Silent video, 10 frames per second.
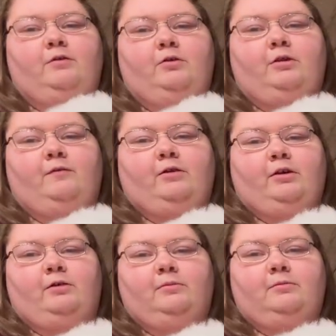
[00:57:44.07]
you're in
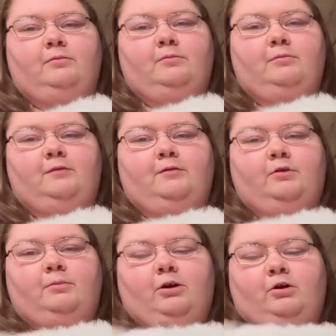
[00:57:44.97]

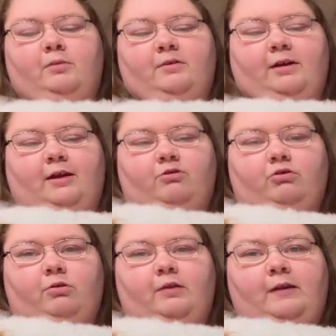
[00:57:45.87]
my arms, I can't
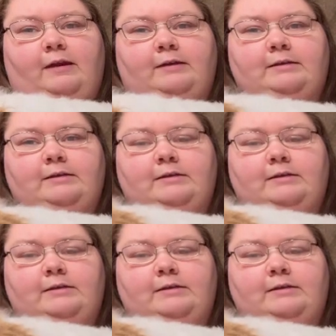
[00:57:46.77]
show the things.